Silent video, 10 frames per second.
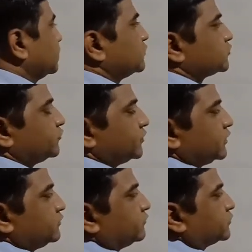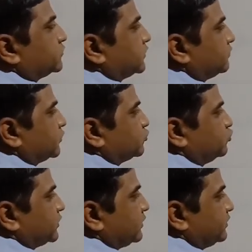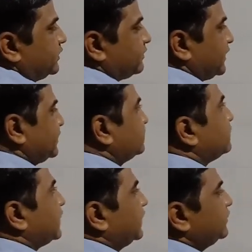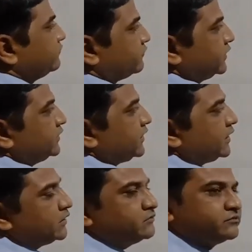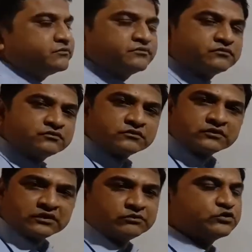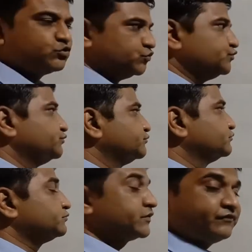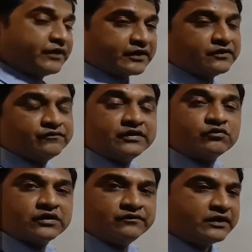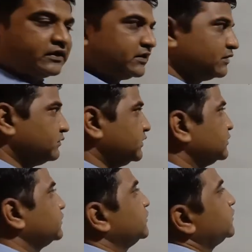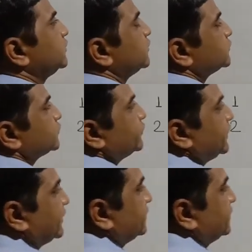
So number 2 can be divided by 1 and number 2 perfectly without leaving any remainder. So we get